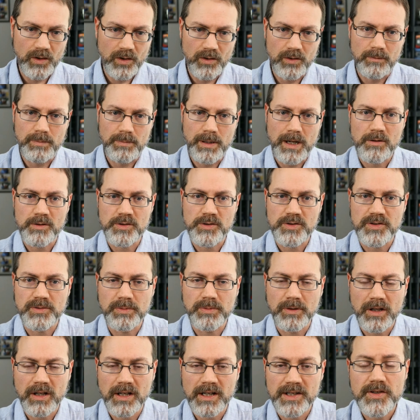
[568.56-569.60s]
power
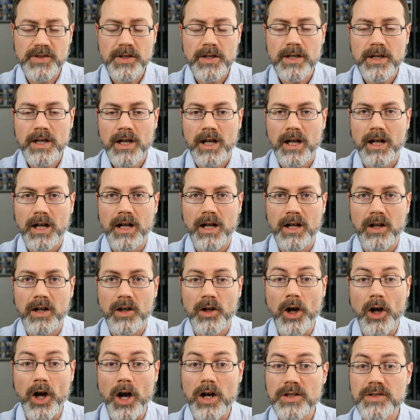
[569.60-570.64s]
supplies.
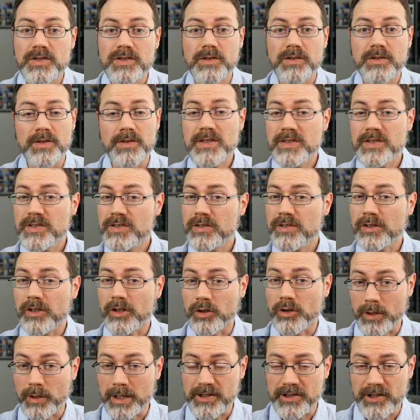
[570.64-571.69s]
Also, this is a
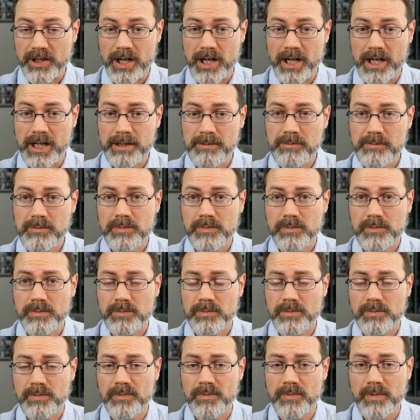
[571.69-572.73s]
great time
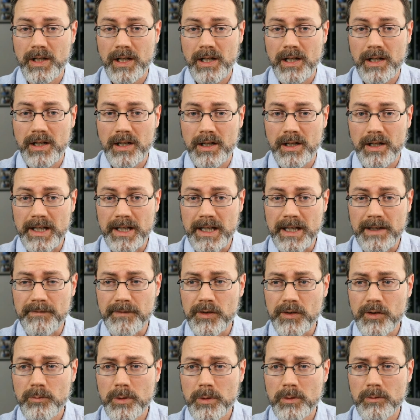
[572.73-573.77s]
if
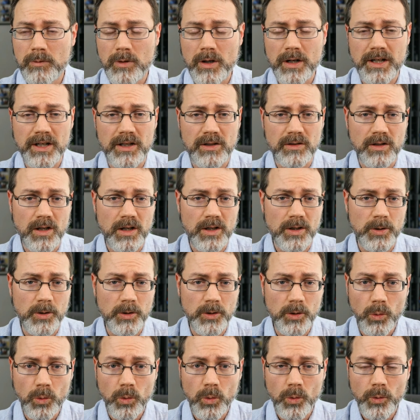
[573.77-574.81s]
you've been running a lot of
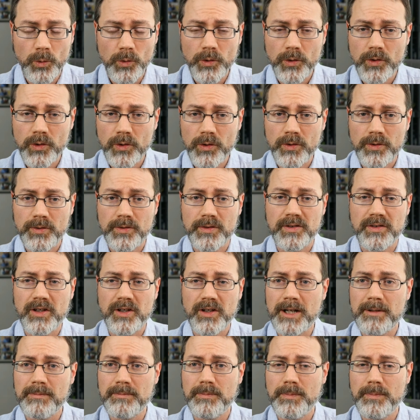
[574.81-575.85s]
gold
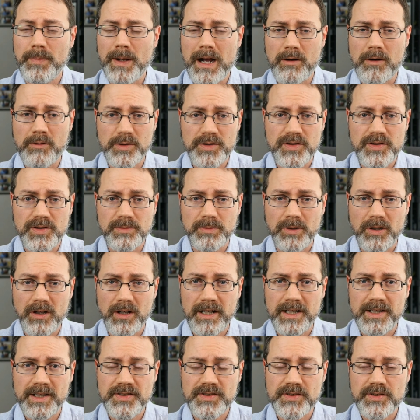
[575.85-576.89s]
type power
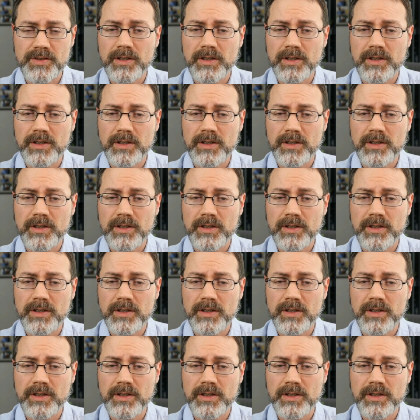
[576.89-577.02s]
supplies,